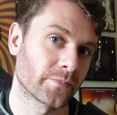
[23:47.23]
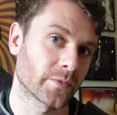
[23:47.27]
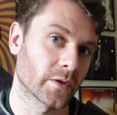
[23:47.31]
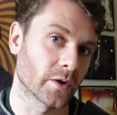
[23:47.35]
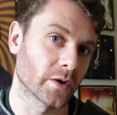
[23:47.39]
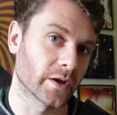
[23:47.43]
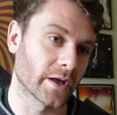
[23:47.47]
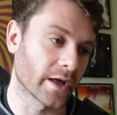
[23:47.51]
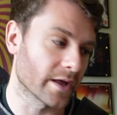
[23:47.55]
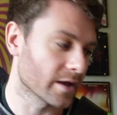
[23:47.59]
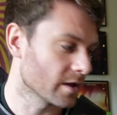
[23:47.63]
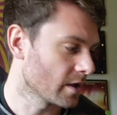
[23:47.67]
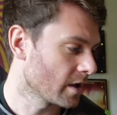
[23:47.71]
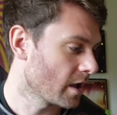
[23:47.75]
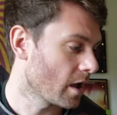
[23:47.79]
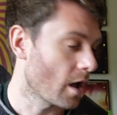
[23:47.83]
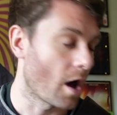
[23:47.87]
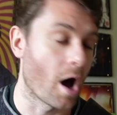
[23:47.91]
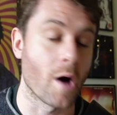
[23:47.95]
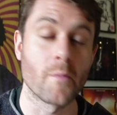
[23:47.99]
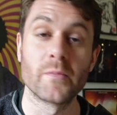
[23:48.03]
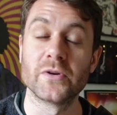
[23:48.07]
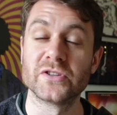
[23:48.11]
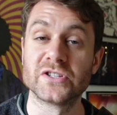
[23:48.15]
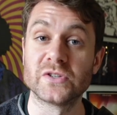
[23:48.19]
Okay,
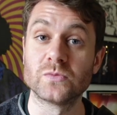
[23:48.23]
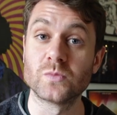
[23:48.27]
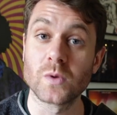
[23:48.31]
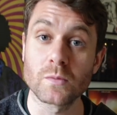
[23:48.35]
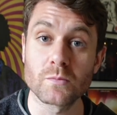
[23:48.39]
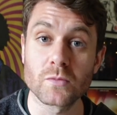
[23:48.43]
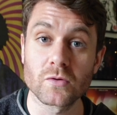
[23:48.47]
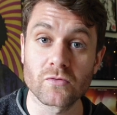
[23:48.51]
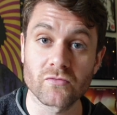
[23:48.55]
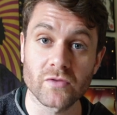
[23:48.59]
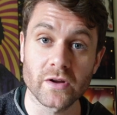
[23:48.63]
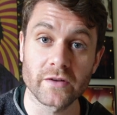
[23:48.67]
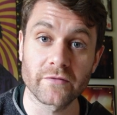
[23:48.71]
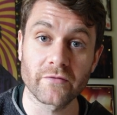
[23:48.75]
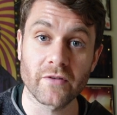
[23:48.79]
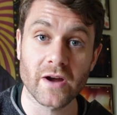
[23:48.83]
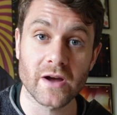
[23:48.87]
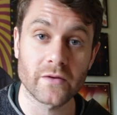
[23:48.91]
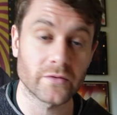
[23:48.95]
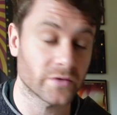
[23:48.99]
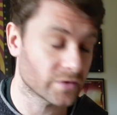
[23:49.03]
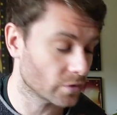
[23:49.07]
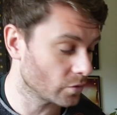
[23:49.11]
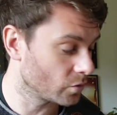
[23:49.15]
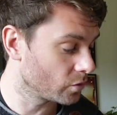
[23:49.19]
I'm going to do one more run
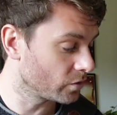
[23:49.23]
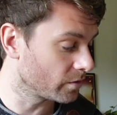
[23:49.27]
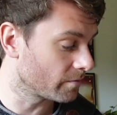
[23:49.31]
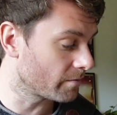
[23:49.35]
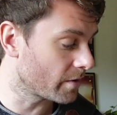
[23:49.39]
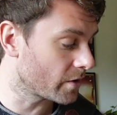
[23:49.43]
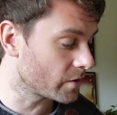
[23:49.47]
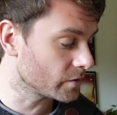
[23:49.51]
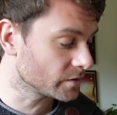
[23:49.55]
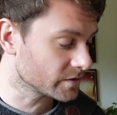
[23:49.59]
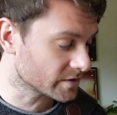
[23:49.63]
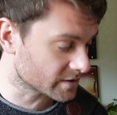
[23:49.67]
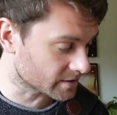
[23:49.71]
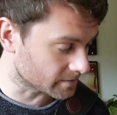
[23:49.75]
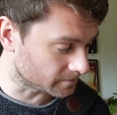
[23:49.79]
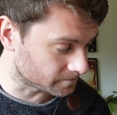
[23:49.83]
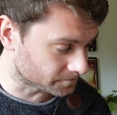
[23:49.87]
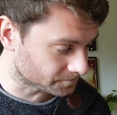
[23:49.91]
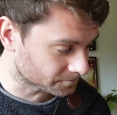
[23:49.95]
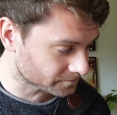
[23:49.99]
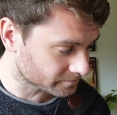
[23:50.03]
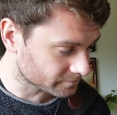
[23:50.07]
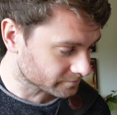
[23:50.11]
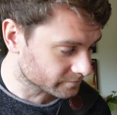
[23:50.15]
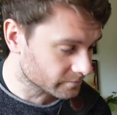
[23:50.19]
round all the modes,
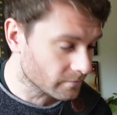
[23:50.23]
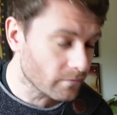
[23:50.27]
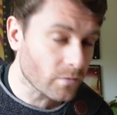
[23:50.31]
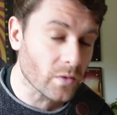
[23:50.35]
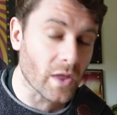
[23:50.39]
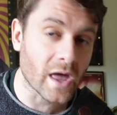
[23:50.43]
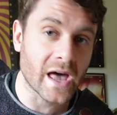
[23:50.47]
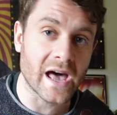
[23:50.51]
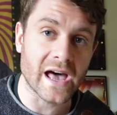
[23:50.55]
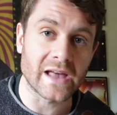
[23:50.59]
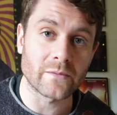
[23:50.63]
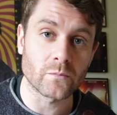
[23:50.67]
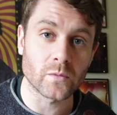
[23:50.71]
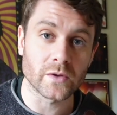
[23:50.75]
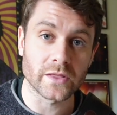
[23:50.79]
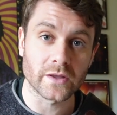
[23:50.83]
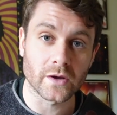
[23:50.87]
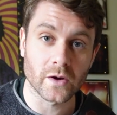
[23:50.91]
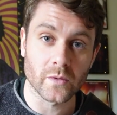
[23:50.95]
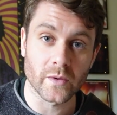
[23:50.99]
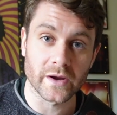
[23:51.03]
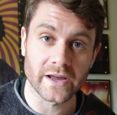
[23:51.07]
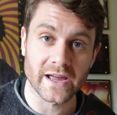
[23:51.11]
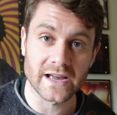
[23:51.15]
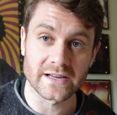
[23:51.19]
and with a
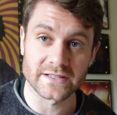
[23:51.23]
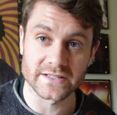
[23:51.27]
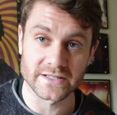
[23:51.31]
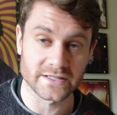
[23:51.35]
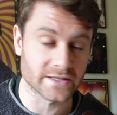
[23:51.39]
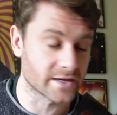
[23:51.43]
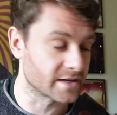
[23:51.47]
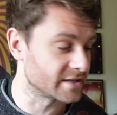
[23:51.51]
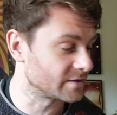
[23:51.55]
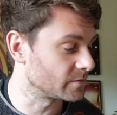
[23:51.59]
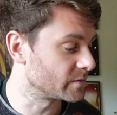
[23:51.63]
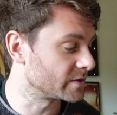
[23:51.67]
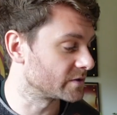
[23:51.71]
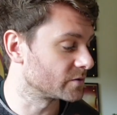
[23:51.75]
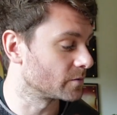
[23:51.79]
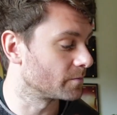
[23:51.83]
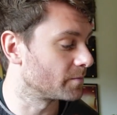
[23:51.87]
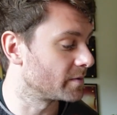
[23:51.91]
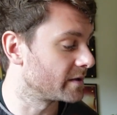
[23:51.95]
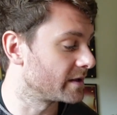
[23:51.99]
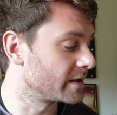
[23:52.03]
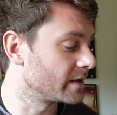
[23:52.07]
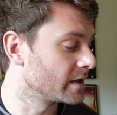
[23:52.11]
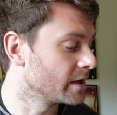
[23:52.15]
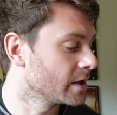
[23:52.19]
quick exercise which will
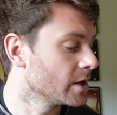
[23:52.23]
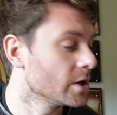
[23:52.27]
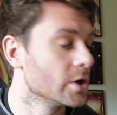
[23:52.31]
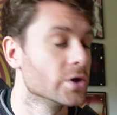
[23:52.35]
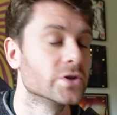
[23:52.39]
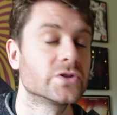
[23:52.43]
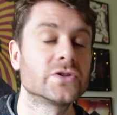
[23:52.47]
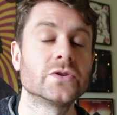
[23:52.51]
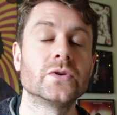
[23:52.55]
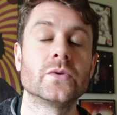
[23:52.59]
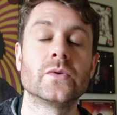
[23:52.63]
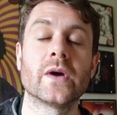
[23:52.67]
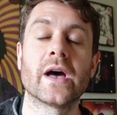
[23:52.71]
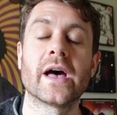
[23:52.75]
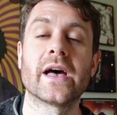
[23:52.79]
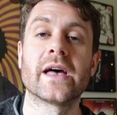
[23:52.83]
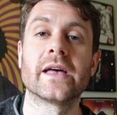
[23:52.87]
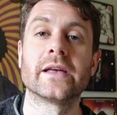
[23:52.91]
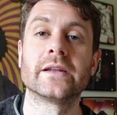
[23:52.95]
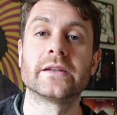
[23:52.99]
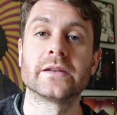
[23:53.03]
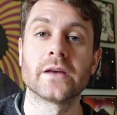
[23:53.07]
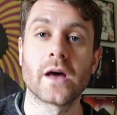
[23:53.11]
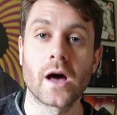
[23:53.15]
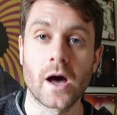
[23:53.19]
be to
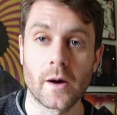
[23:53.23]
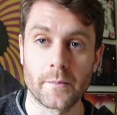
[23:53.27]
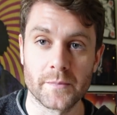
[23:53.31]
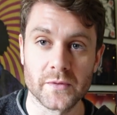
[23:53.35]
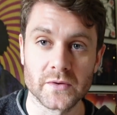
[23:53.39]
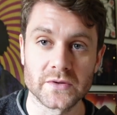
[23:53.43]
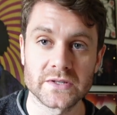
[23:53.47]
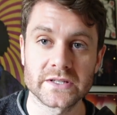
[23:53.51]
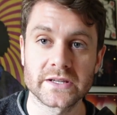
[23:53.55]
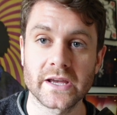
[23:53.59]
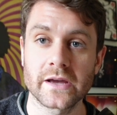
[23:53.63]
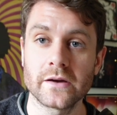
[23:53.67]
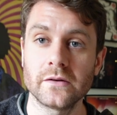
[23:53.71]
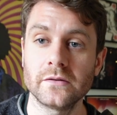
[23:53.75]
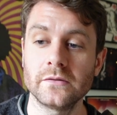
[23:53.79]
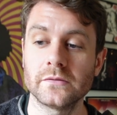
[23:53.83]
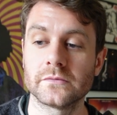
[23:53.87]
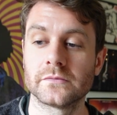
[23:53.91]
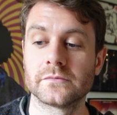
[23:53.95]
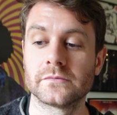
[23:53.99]
head up your scale.